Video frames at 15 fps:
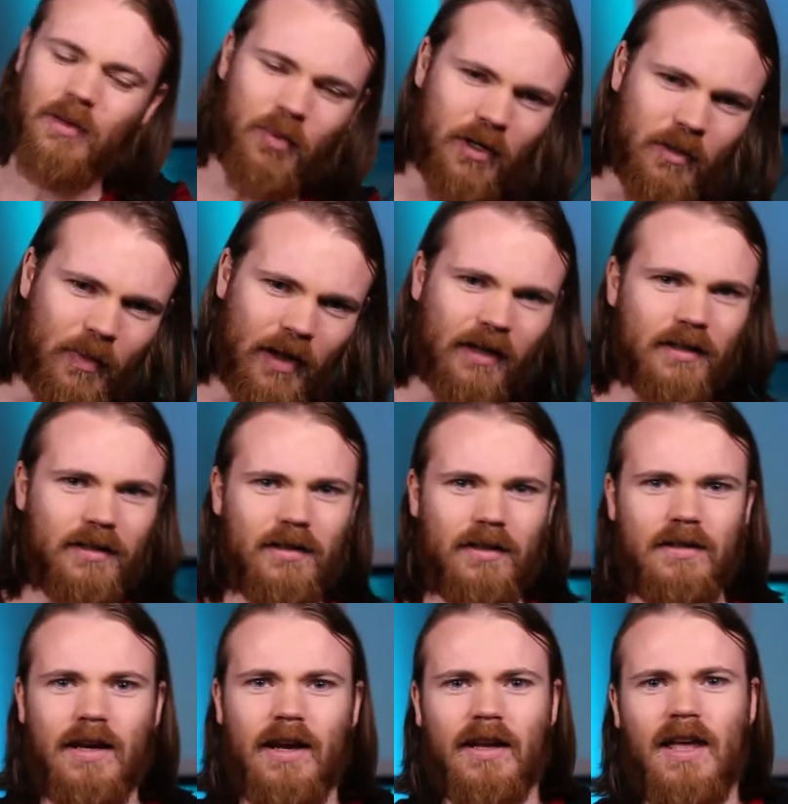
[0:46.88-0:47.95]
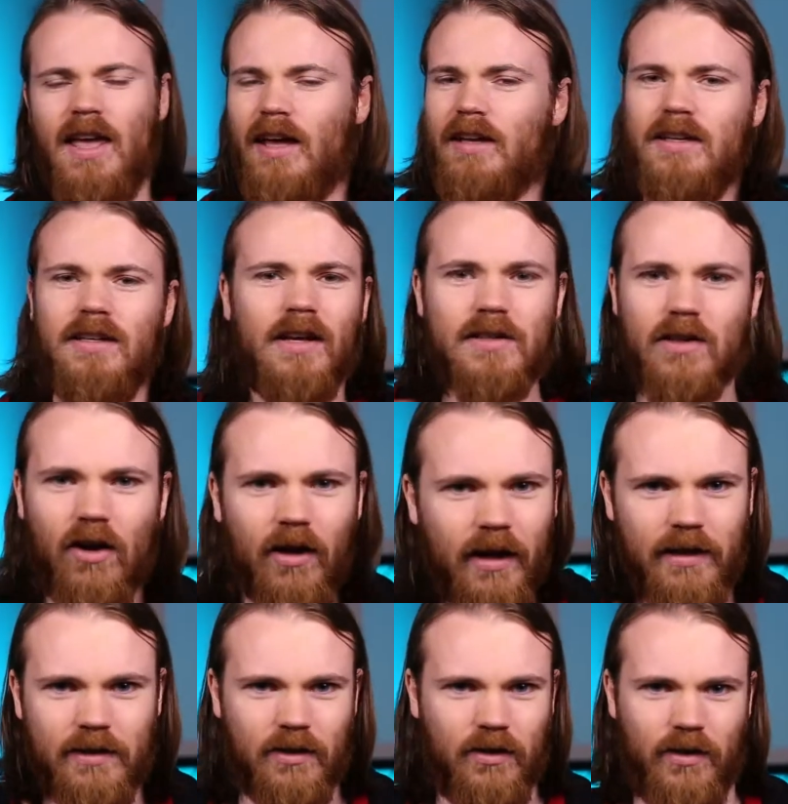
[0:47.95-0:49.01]
I put it back into the deck, and he does all
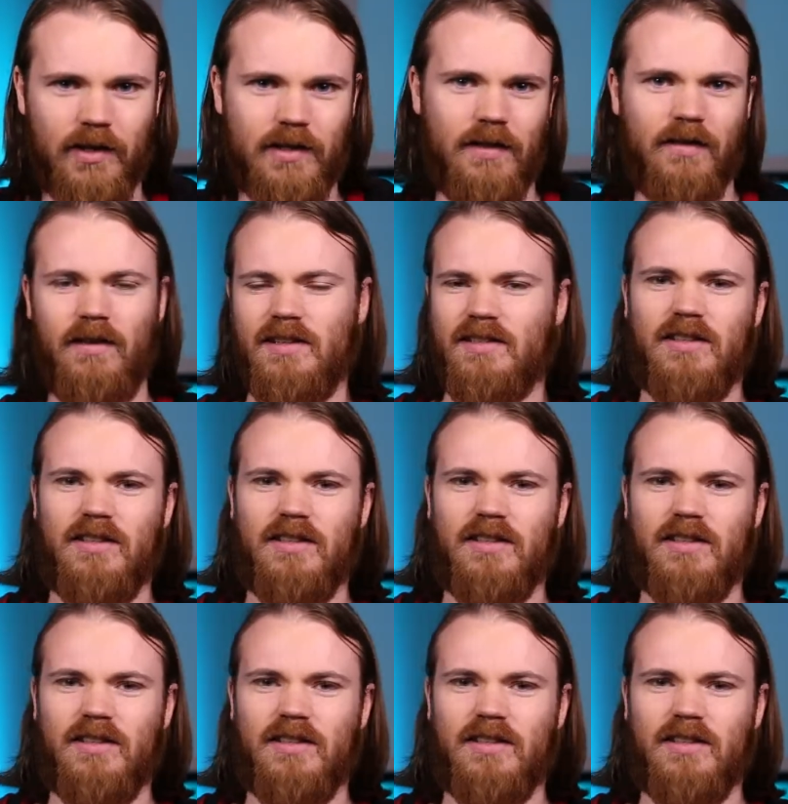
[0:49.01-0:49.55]
kinds of crazy things.